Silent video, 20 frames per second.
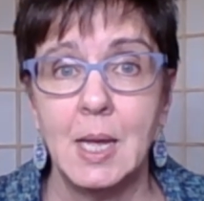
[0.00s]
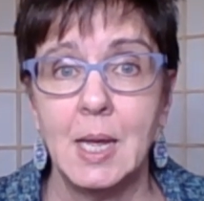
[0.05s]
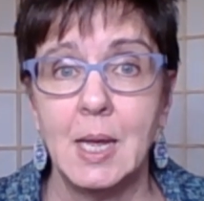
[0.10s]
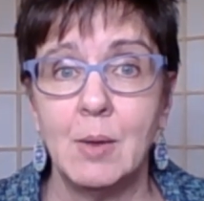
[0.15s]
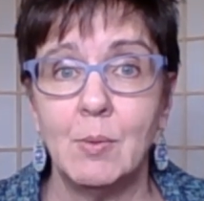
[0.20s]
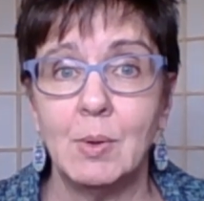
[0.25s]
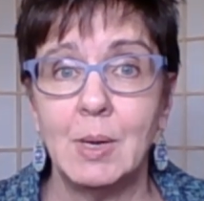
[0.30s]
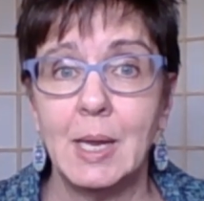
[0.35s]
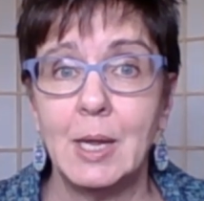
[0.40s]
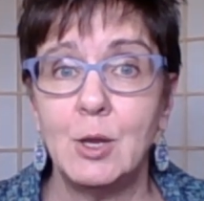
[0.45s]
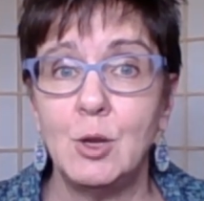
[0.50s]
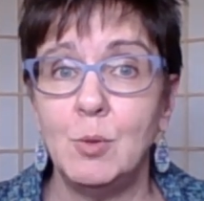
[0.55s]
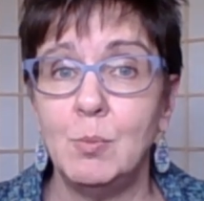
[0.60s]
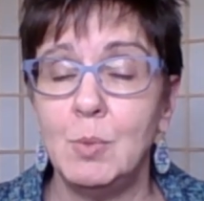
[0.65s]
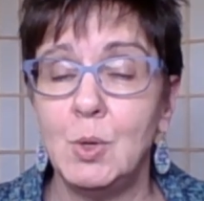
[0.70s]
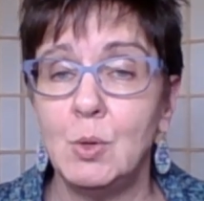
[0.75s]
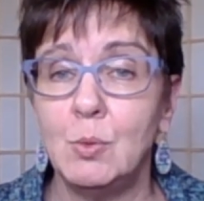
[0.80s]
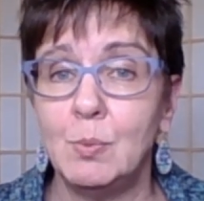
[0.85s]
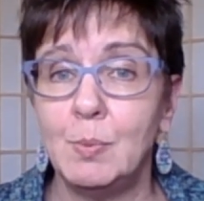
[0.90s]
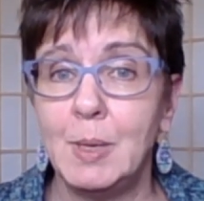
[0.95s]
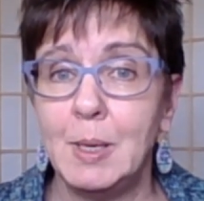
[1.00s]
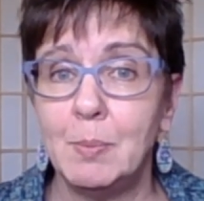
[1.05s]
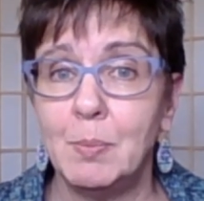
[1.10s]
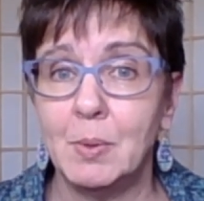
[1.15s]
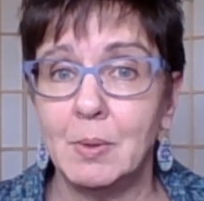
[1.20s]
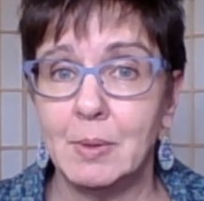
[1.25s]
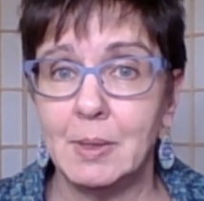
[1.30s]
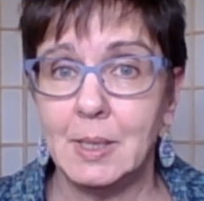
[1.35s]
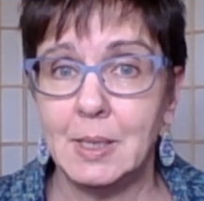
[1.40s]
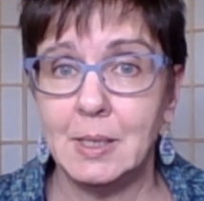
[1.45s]
It will let you mute
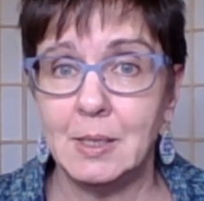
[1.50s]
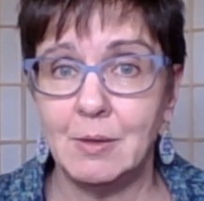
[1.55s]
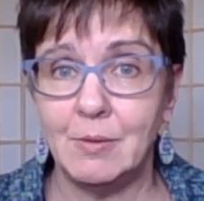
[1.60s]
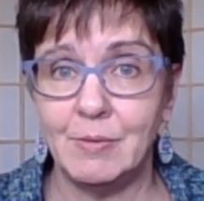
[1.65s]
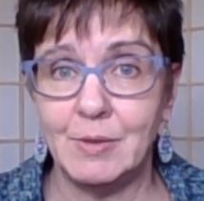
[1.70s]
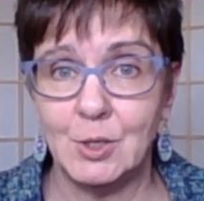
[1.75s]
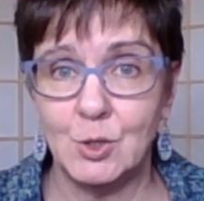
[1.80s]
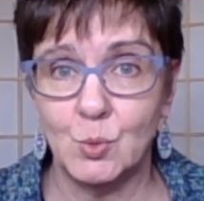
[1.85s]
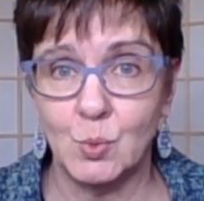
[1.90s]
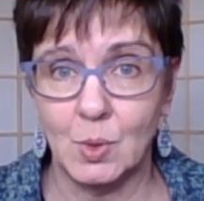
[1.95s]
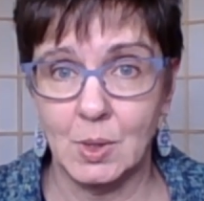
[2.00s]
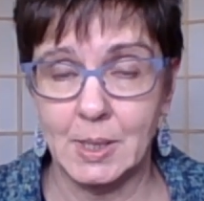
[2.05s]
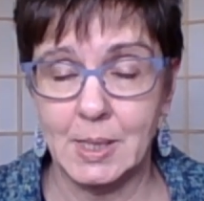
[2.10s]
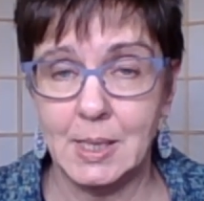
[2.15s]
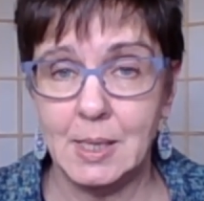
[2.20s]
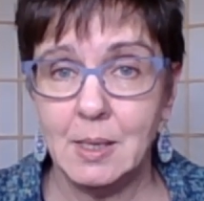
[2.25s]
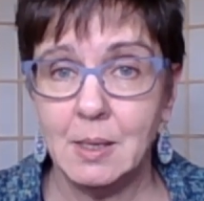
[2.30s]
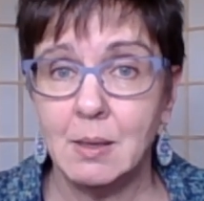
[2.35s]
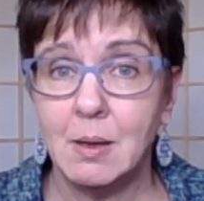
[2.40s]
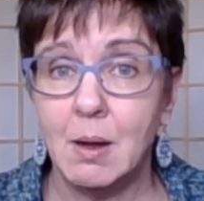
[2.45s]
people individually.